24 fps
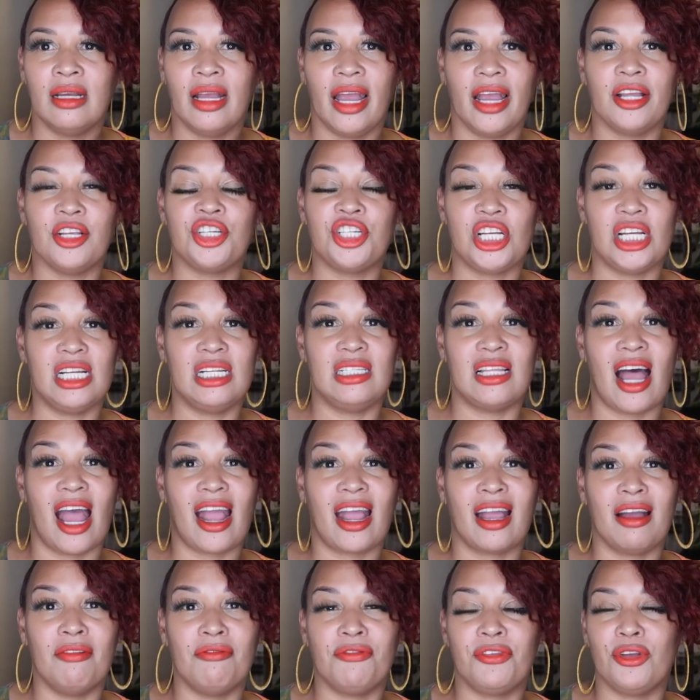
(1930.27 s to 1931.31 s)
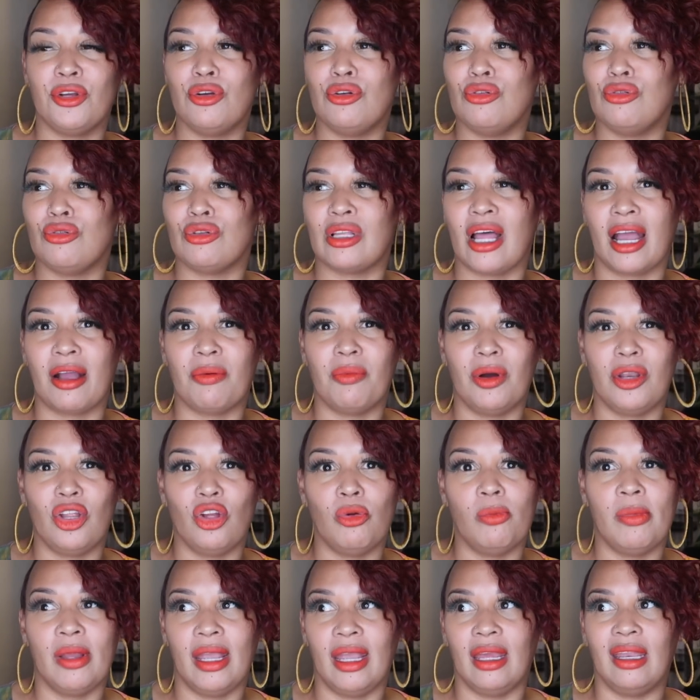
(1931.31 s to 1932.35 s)
And she's like confused, like, what do
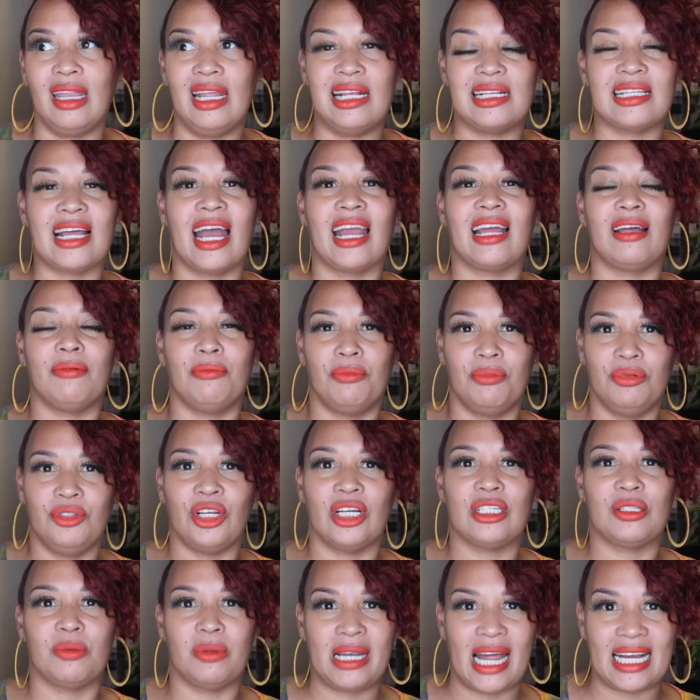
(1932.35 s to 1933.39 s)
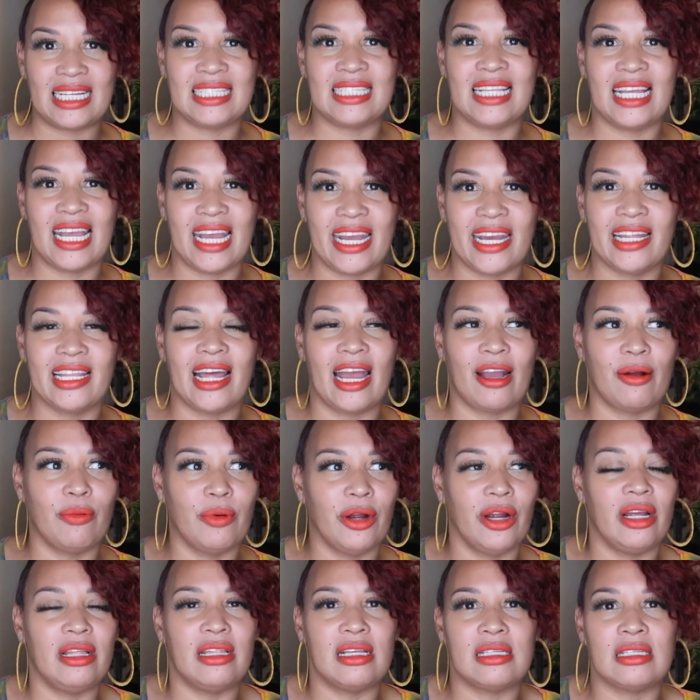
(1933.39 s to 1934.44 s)
you mean? He's like, just what I said, like,
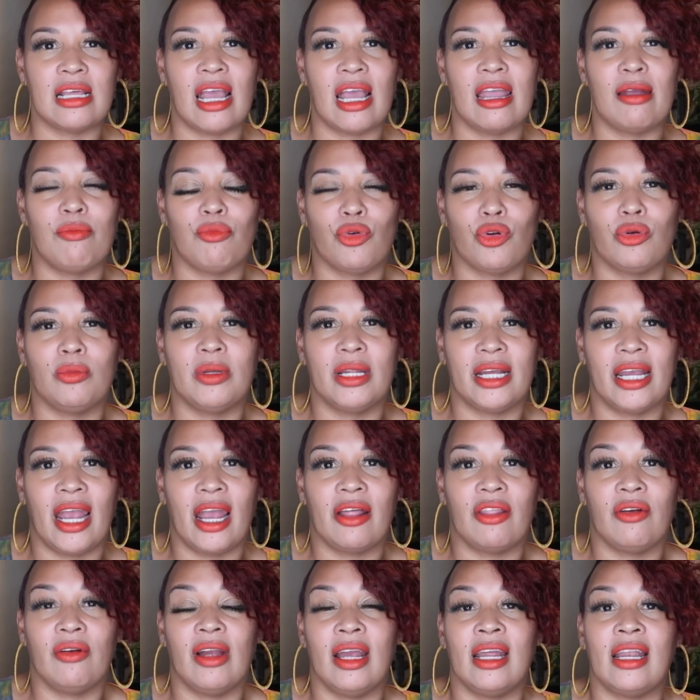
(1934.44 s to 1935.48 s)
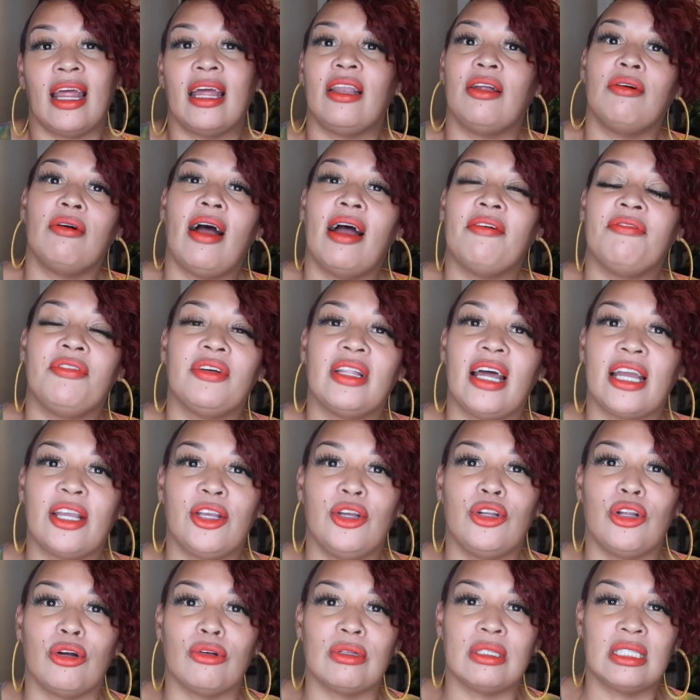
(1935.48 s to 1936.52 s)
we're in the same room together and I feel like
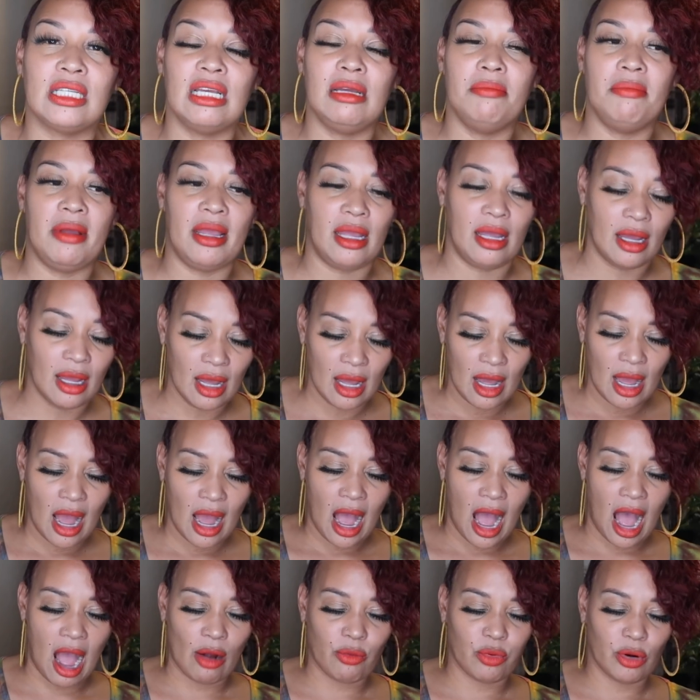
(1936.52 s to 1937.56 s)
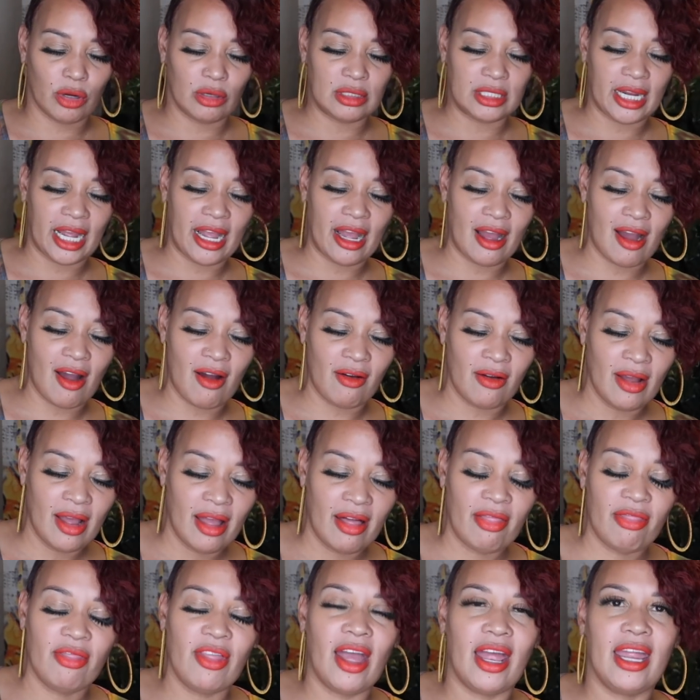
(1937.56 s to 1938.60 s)
you don't see me. I wrote down
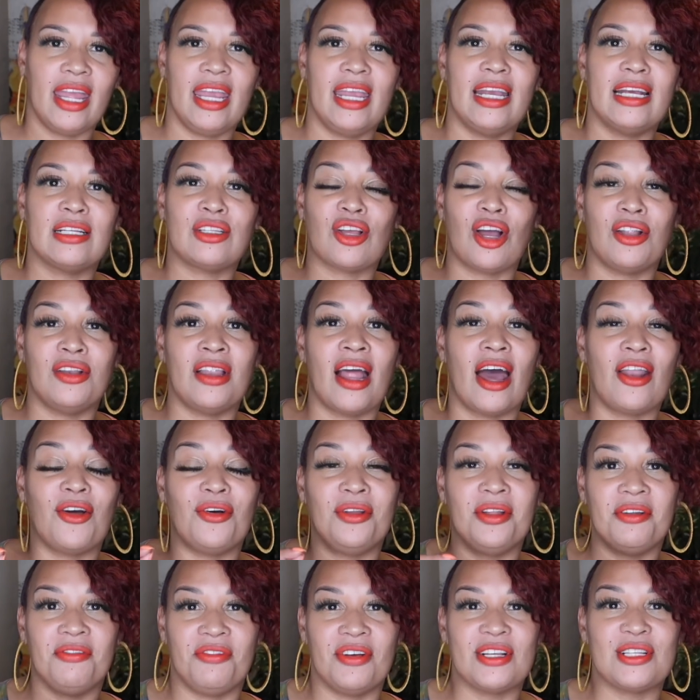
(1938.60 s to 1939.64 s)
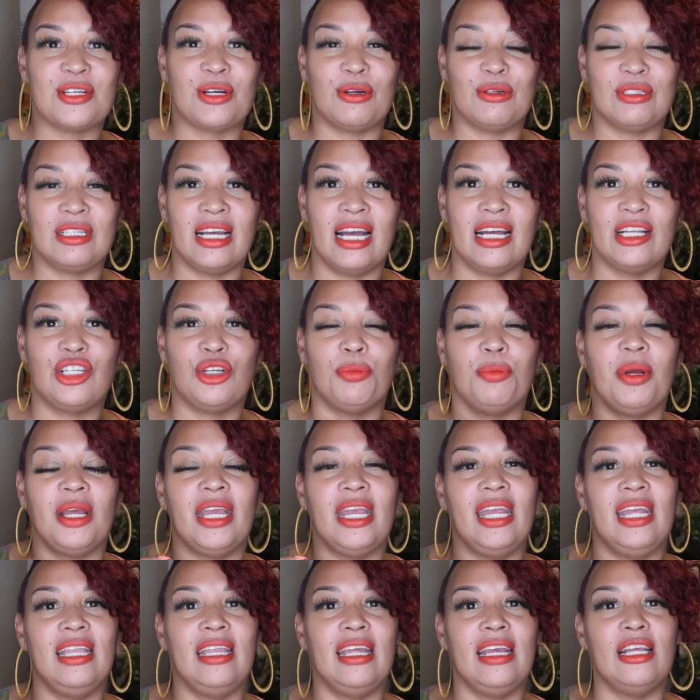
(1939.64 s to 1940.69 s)
that he is not only physical touch, but
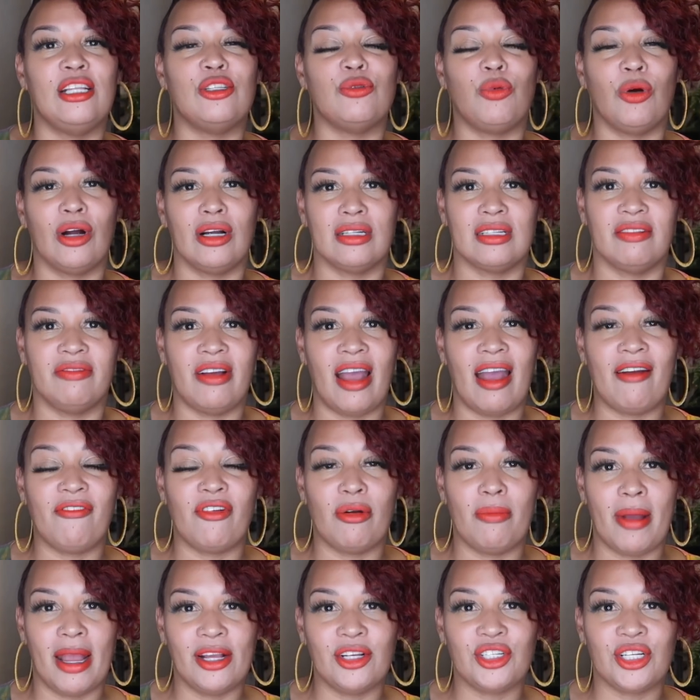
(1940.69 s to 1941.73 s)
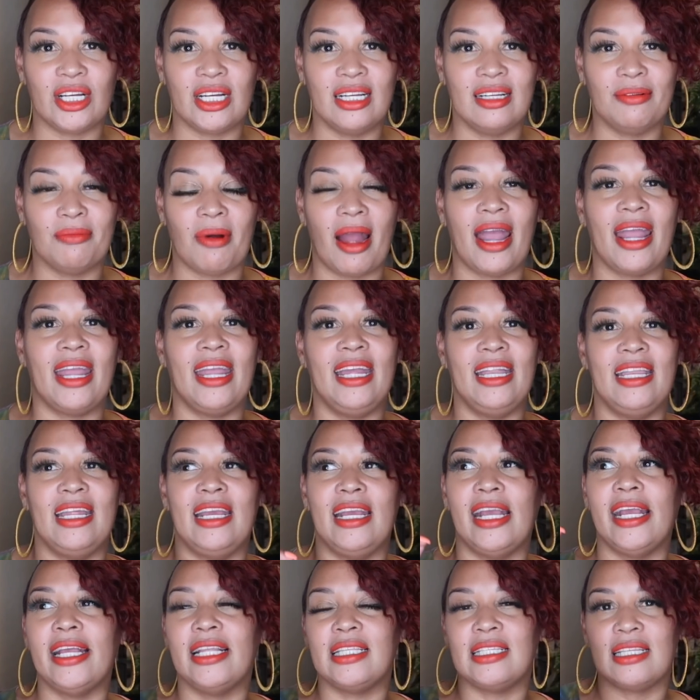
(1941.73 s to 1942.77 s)
he needs words of affirmation, right? He
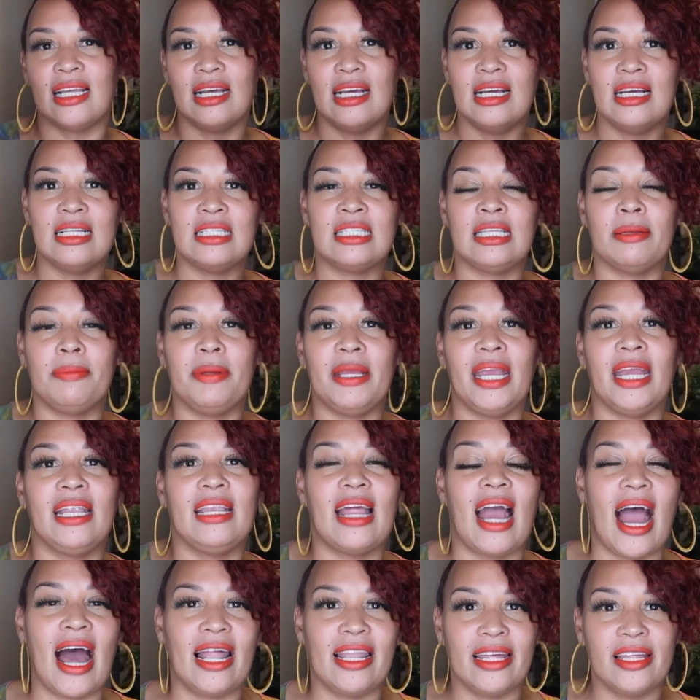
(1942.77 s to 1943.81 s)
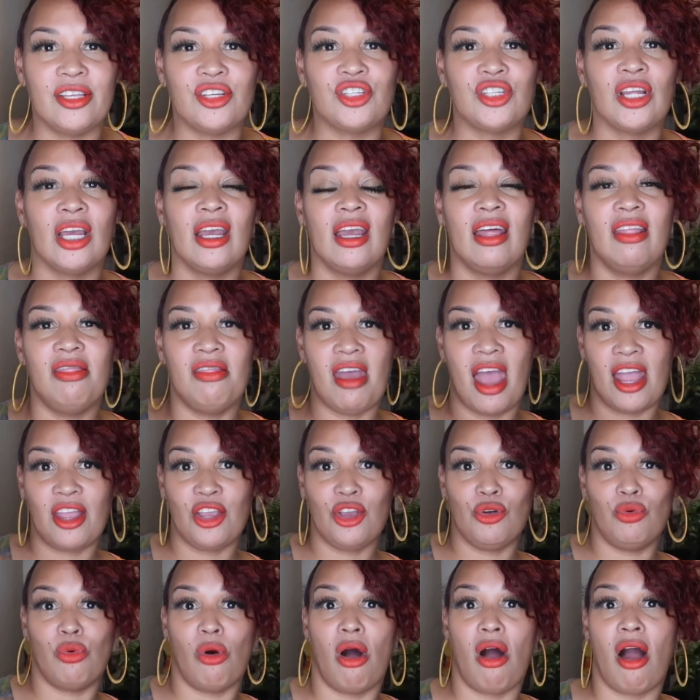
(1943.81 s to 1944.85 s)
needs to be acknowledged that
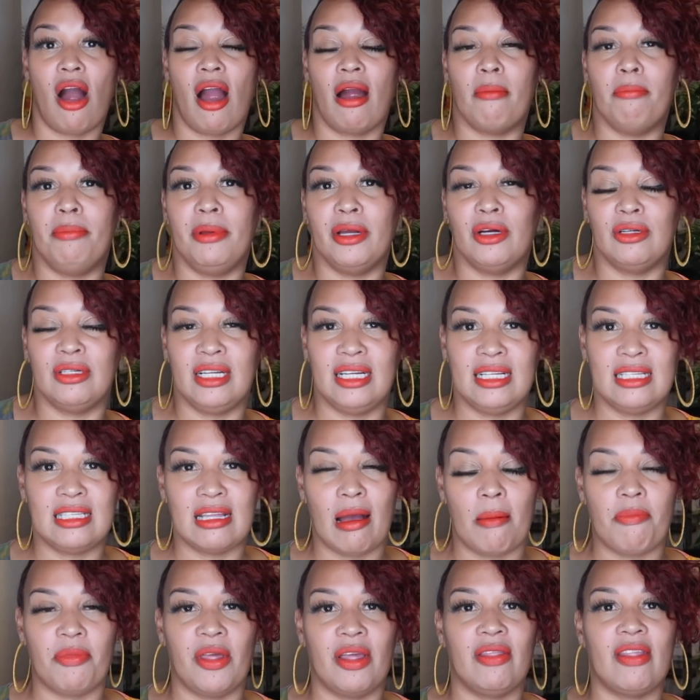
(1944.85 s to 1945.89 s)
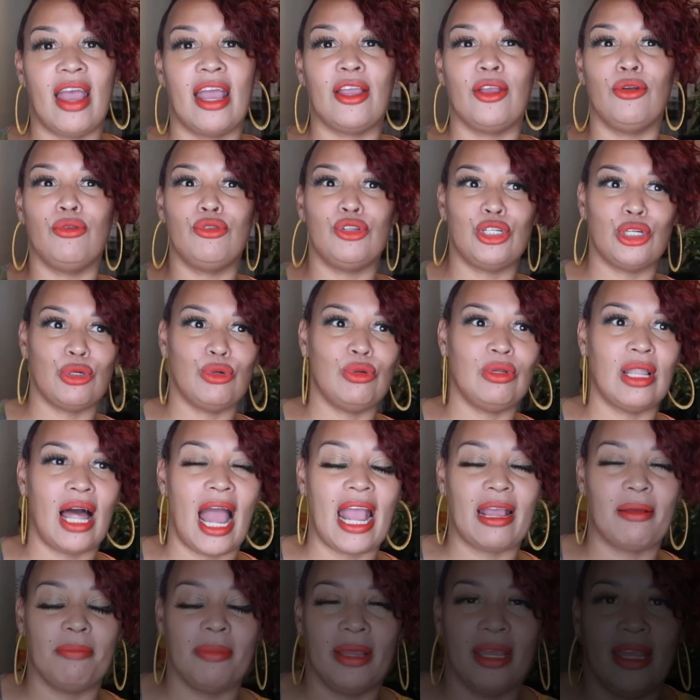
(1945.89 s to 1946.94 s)
you are building something, that you do
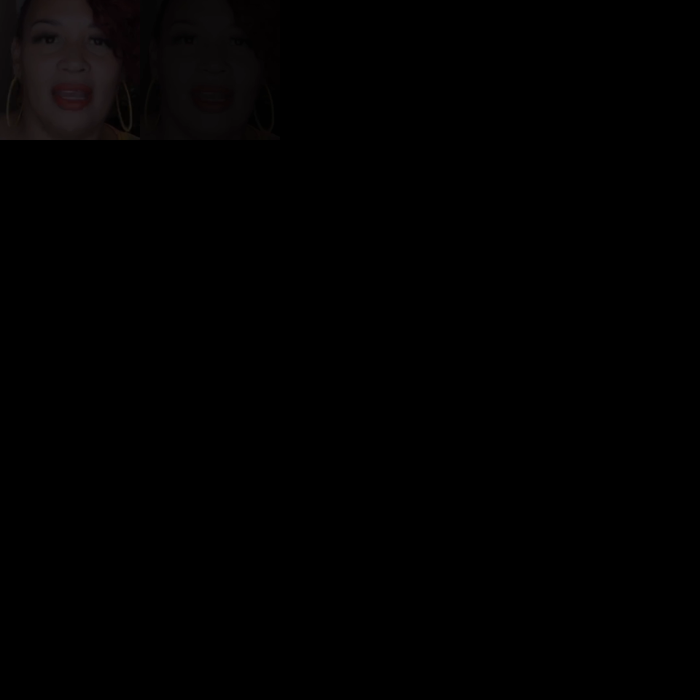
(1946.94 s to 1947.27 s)
like me.